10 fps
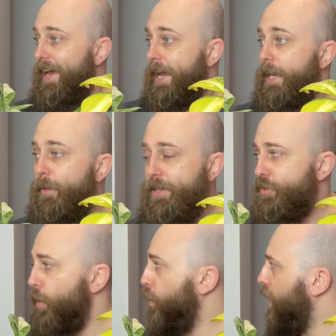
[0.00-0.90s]
Anyway,
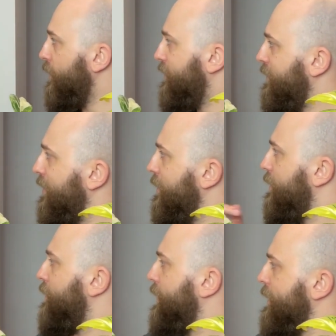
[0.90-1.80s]
so whilst
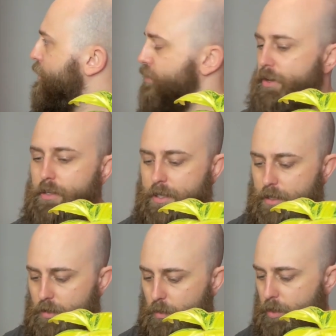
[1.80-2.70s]
the leca's
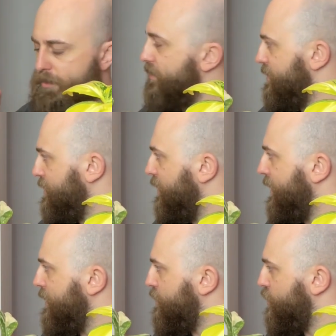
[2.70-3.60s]
soaking, whilst this
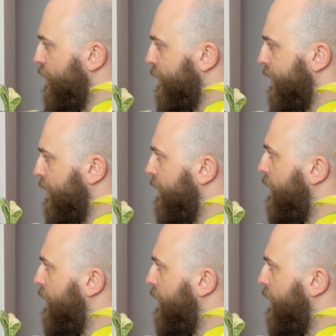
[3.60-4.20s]
guy is soaking,